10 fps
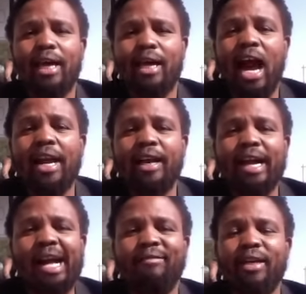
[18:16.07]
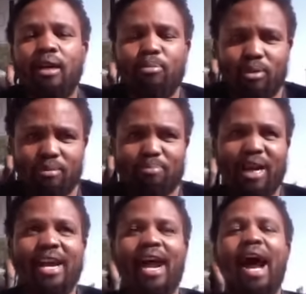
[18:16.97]
ungovernable.
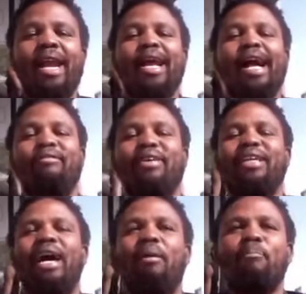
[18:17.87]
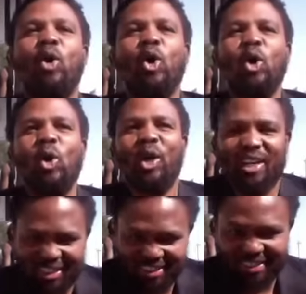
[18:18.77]
Brian Ungovernable.
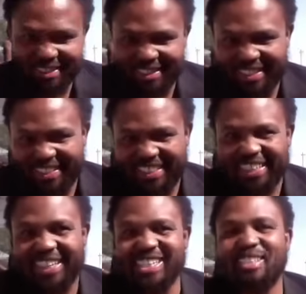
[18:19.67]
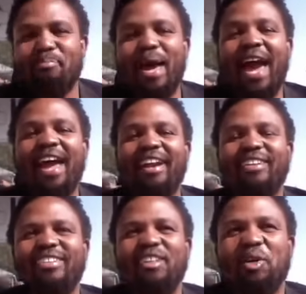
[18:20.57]
He's the man
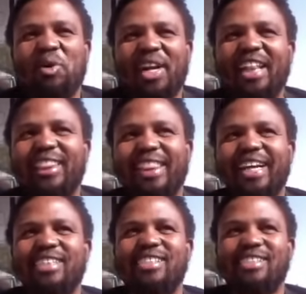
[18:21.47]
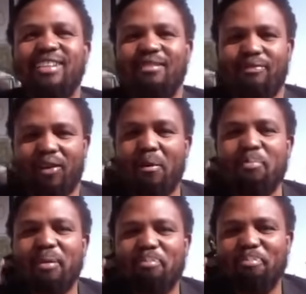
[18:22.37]
who runs things from
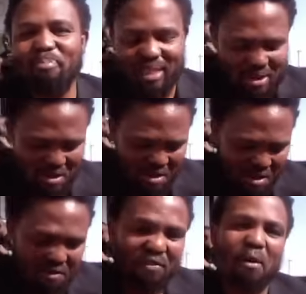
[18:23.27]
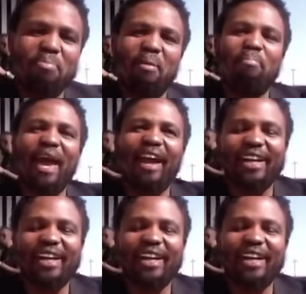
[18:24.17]
the back.